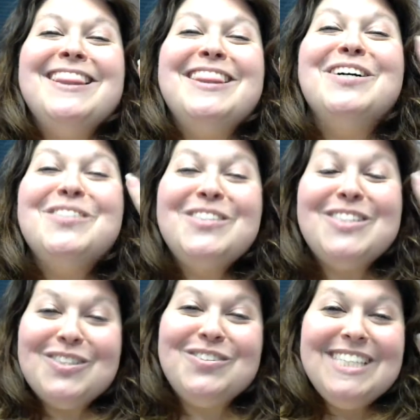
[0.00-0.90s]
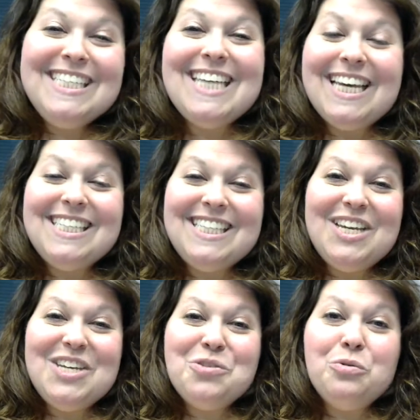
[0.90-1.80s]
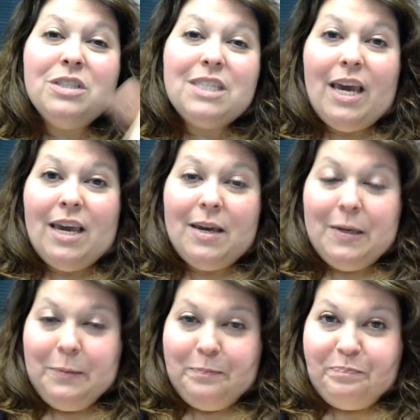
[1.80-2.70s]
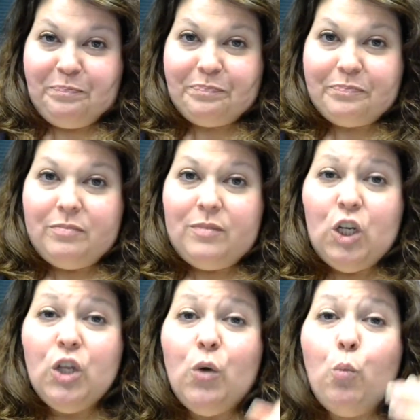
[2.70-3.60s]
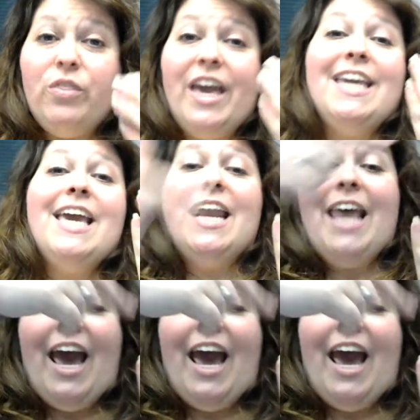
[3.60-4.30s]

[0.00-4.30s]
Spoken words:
those 3 tests that you will take, they get